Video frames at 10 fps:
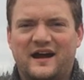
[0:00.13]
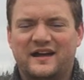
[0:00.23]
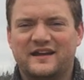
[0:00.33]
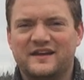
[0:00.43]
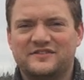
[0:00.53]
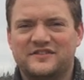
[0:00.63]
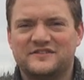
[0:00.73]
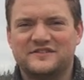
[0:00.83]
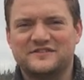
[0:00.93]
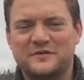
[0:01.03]
Hi guys,
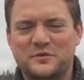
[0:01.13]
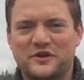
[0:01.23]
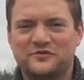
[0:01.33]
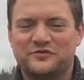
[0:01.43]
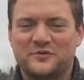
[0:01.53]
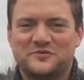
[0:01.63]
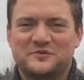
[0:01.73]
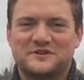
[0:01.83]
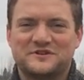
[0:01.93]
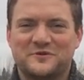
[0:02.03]
this is Simeon from
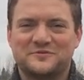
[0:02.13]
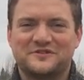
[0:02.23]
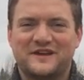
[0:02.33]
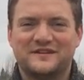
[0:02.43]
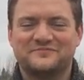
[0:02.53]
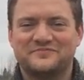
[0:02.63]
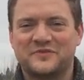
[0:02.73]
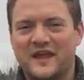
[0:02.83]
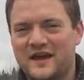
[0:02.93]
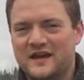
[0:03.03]
Swedish Homestead.
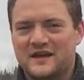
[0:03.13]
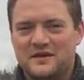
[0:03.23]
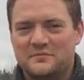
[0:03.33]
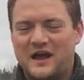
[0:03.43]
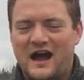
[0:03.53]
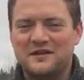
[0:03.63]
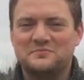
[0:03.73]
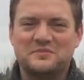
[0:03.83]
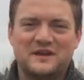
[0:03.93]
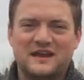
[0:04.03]

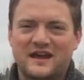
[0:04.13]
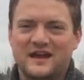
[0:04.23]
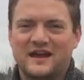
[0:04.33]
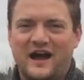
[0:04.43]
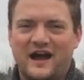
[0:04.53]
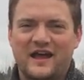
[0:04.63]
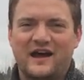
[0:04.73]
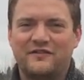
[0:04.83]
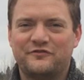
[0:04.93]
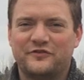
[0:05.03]
Behind me I
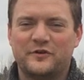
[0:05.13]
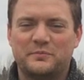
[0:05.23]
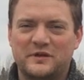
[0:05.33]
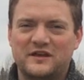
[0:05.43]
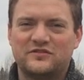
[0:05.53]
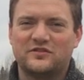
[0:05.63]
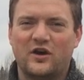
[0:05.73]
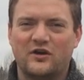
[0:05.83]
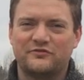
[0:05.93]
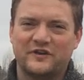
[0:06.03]
have a piece
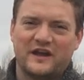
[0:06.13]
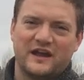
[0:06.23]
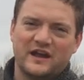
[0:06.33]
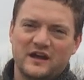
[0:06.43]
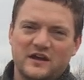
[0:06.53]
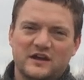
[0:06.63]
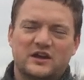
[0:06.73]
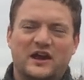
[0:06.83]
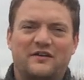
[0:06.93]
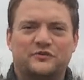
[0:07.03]
of a
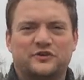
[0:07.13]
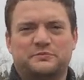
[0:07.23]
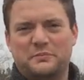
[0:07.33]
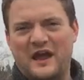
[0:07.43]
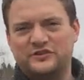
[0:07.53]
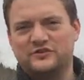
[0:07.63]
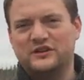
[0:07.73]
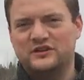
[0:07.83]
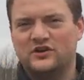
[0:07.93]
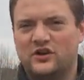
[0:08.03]
covered back to
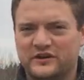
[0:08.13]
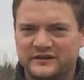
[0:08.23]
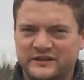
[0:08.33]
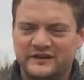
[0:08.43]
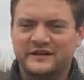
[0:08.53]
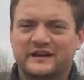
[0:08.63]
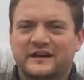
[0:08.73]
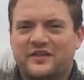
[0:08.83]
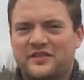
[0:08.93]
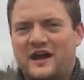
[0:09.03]
Eden garden
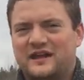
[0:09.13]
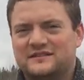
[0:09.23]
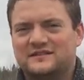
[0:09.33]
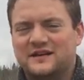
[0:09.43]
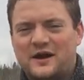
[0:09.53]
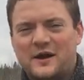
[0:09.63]
that